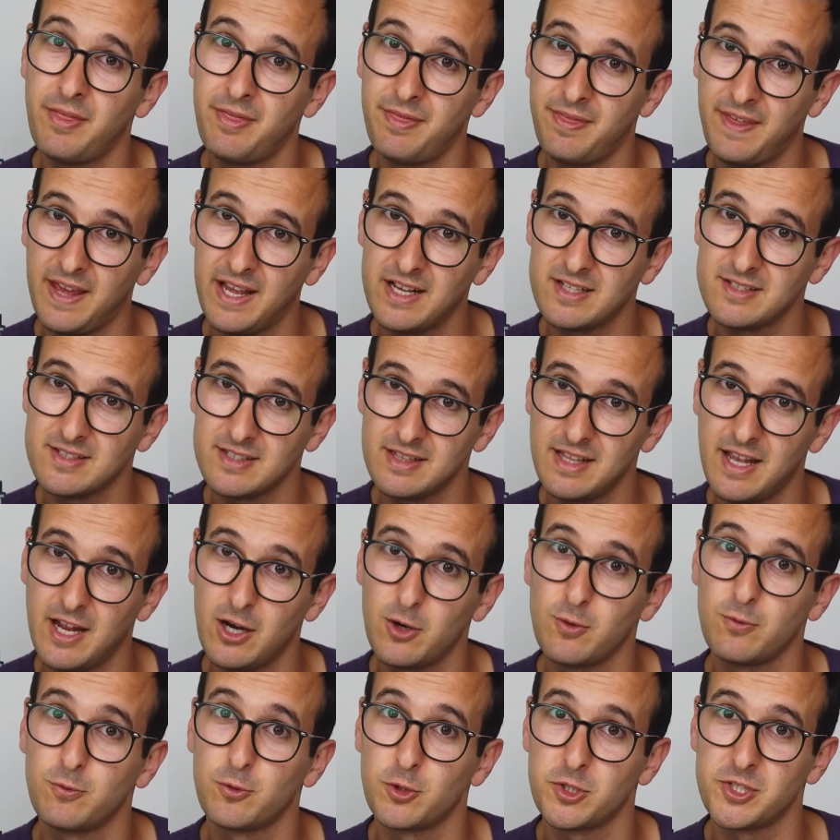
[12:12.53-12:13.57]
Thanks
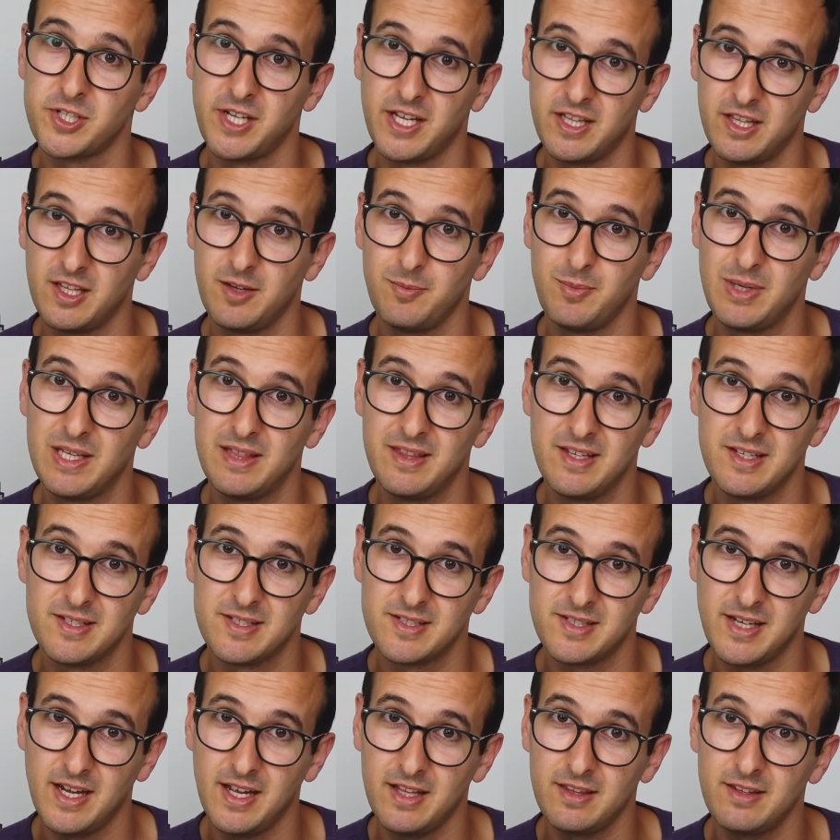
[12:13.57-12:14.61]
LEGO for sending me this
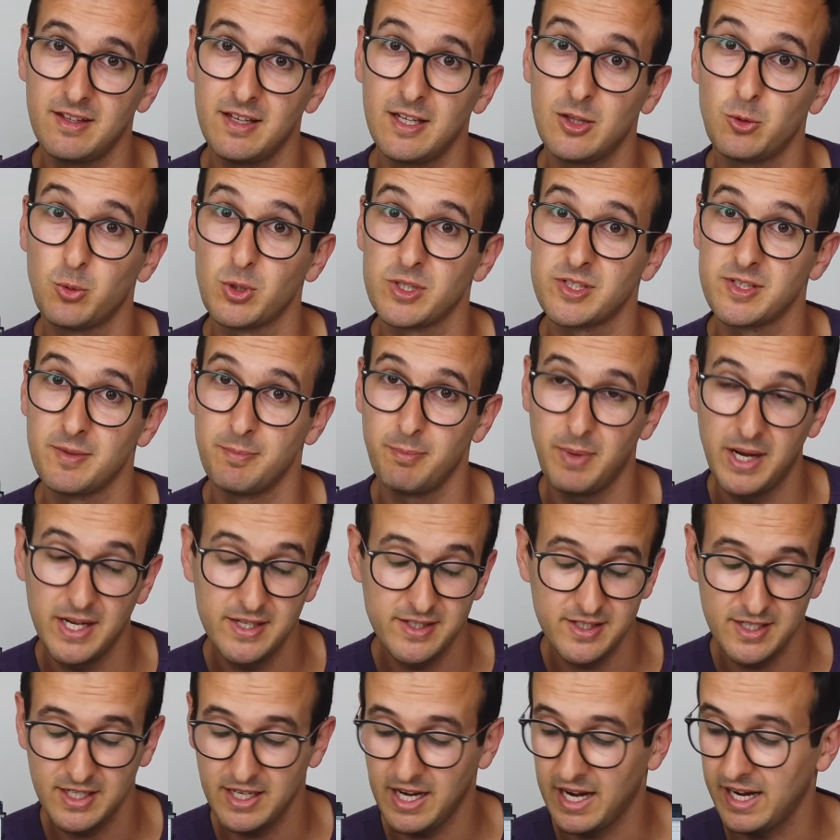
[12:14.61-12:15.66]
set. It was
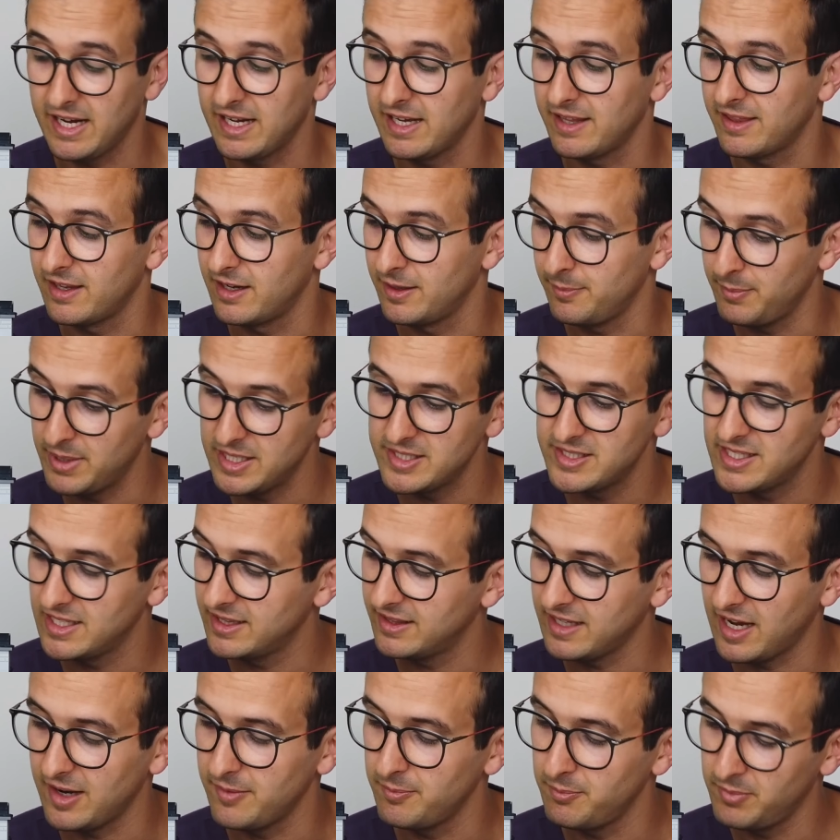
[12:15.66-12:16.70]
amazing. I had an amazing
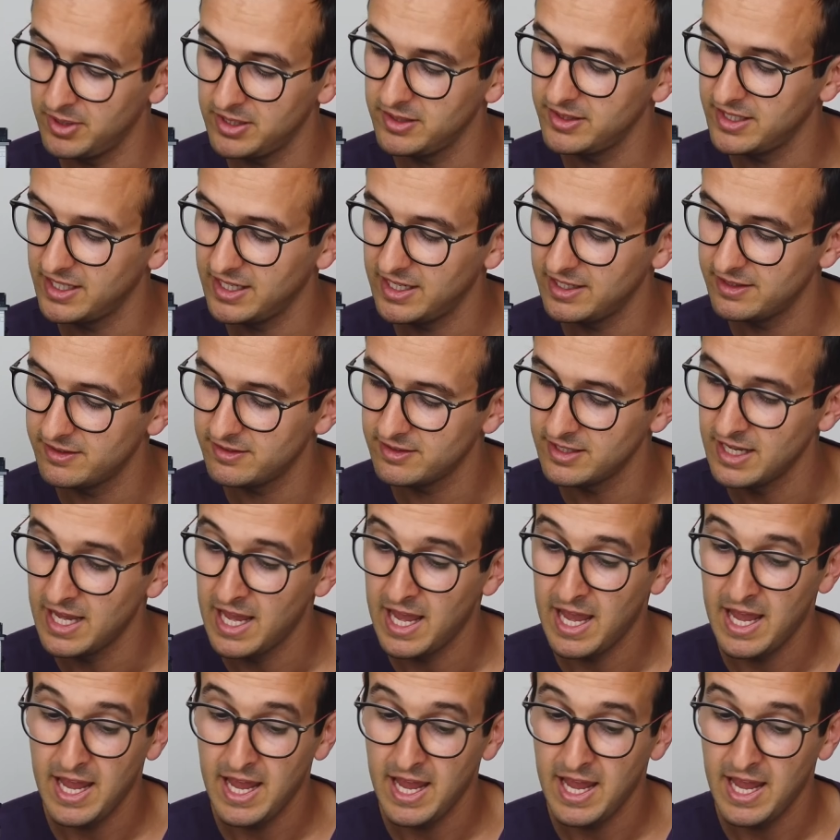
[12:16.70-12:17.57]
time building it.